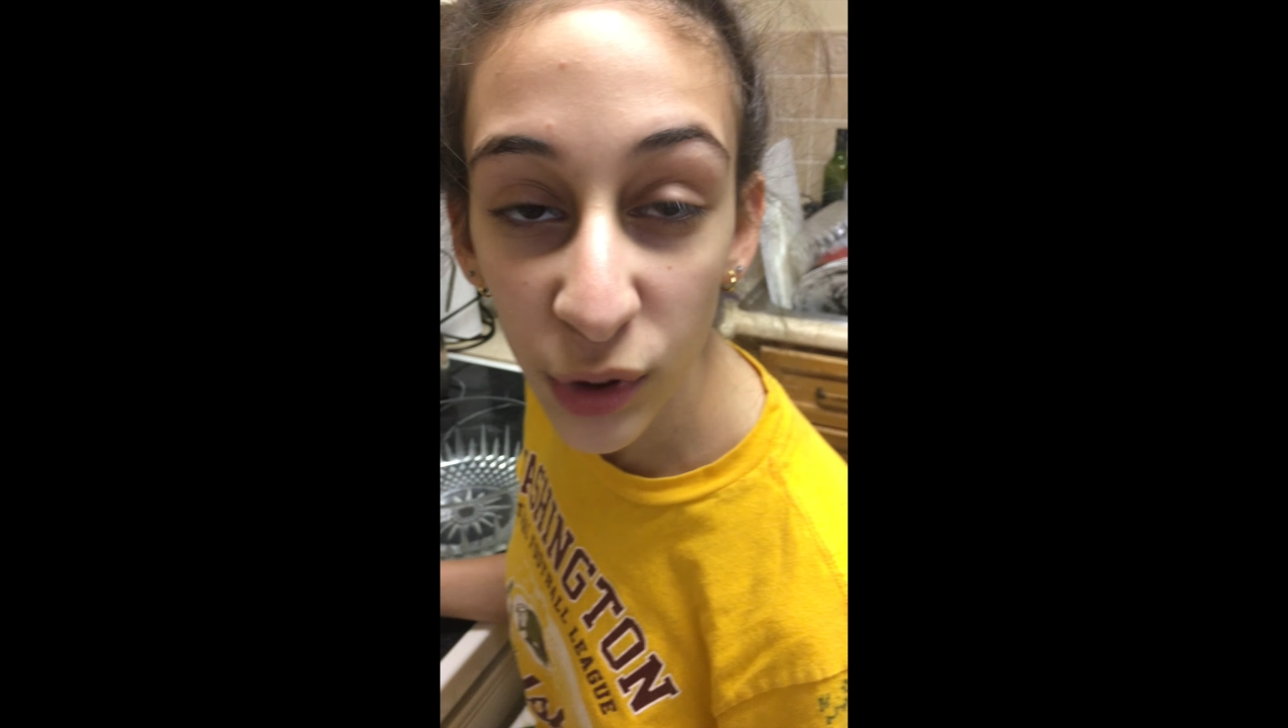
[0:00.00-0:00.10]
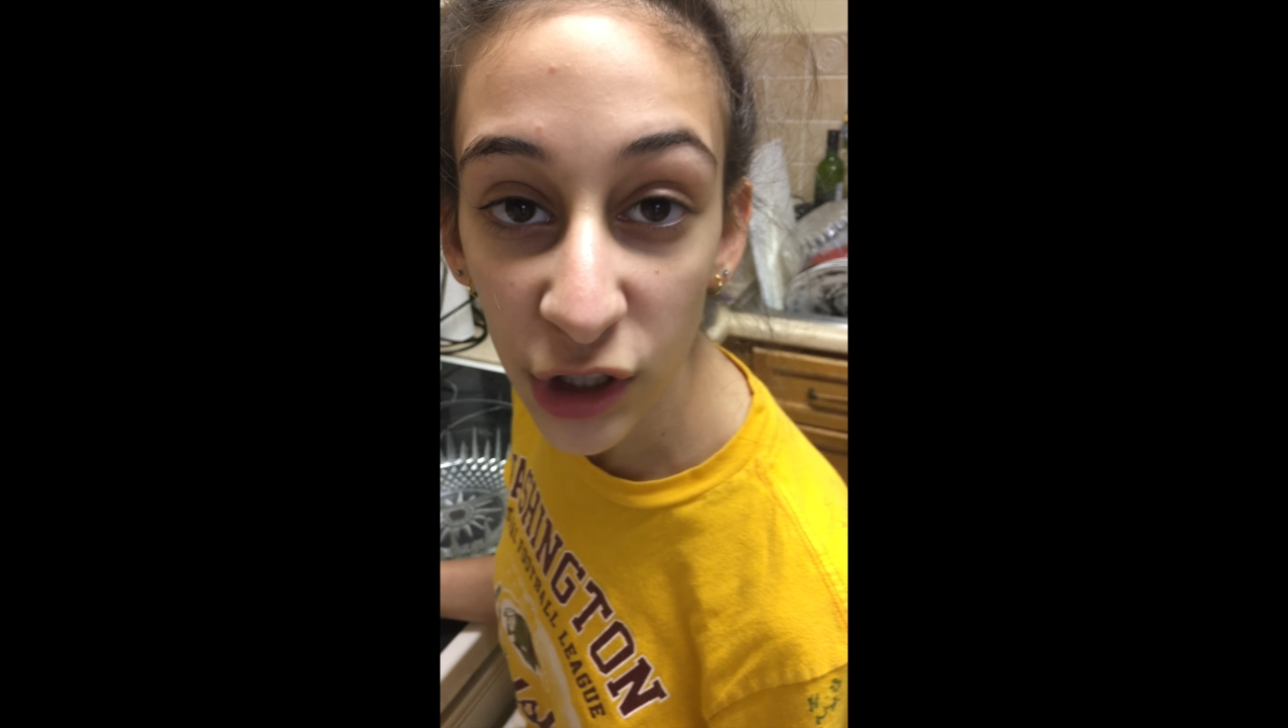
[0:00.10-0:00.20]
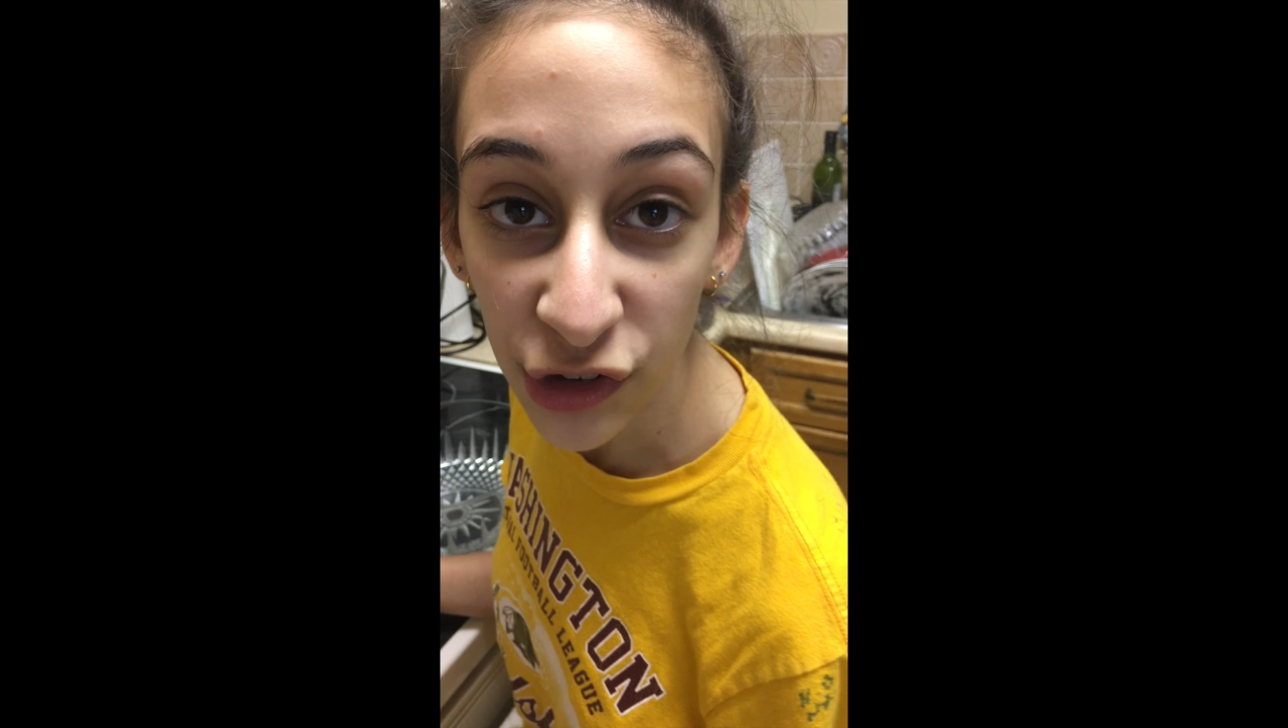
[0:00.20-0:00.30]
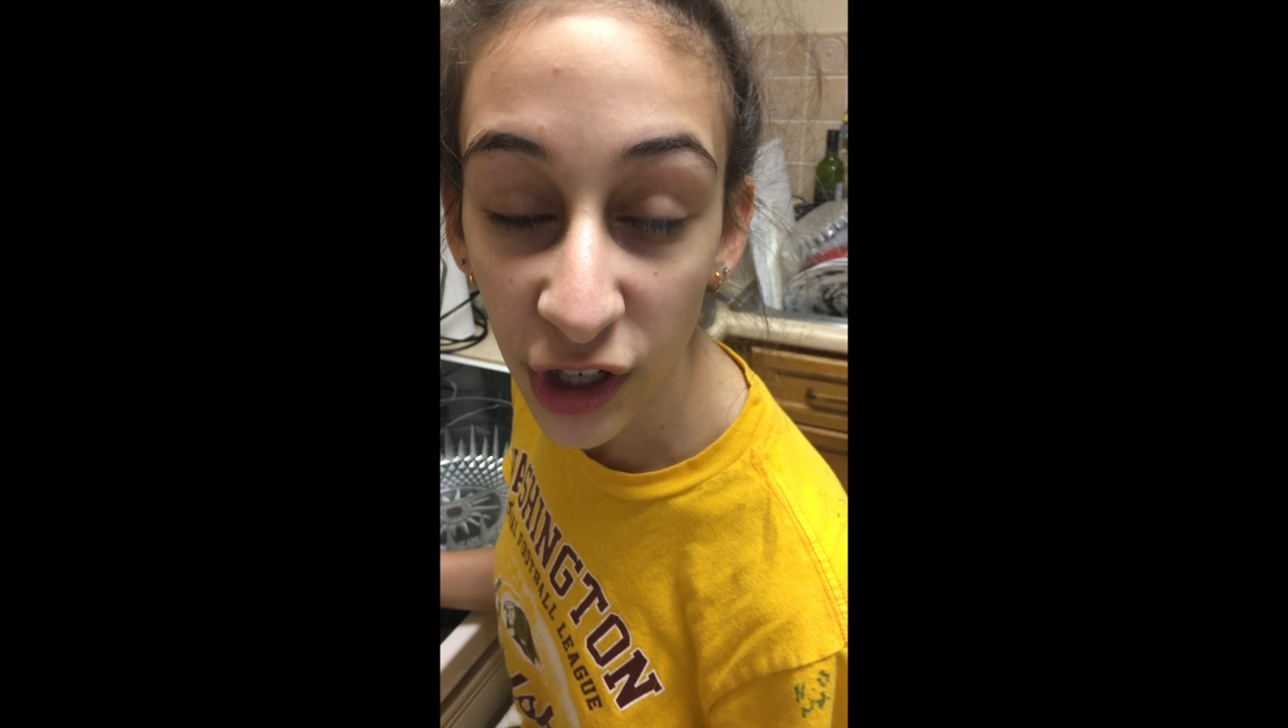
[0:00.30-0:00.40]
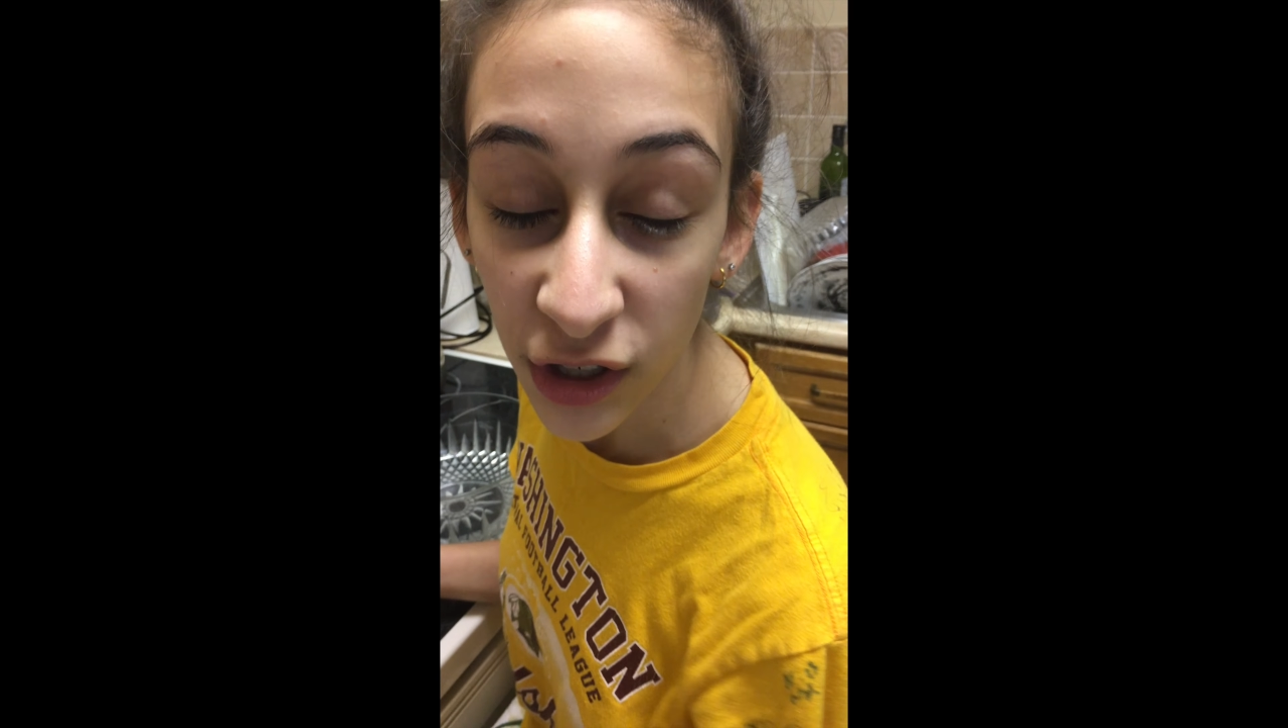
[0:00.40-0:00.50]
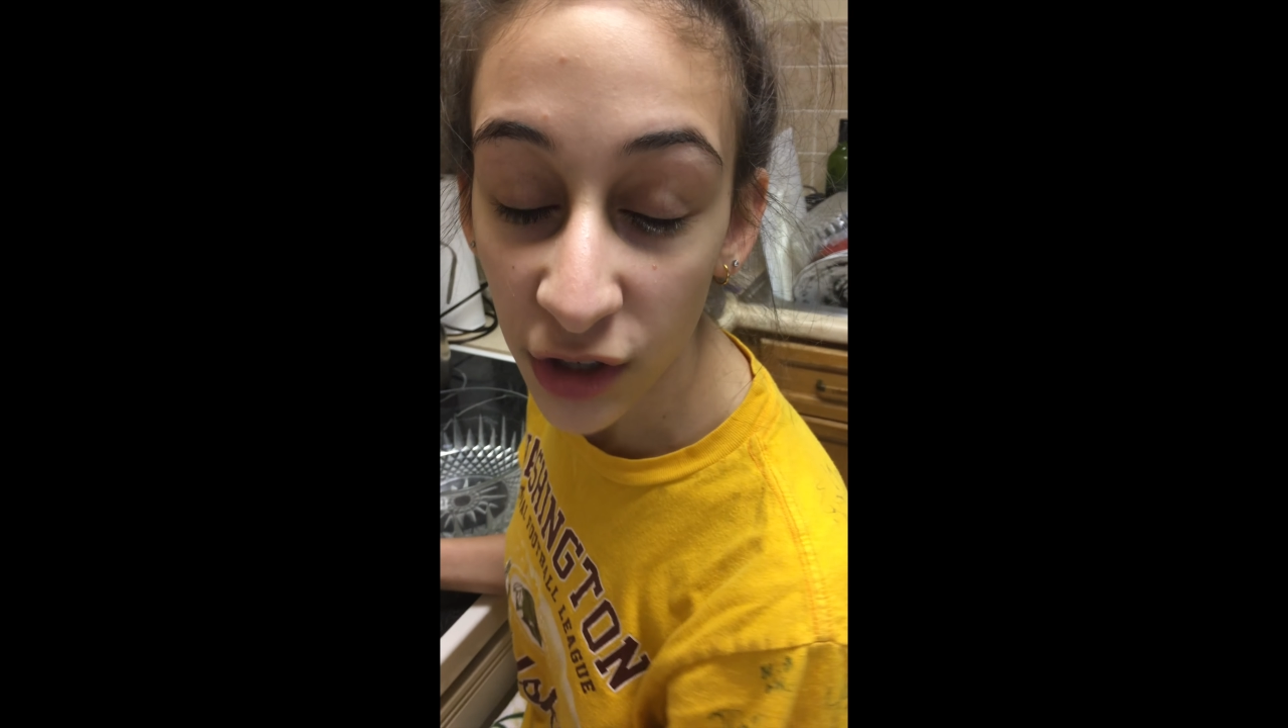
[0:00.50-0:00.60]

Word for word: We're using a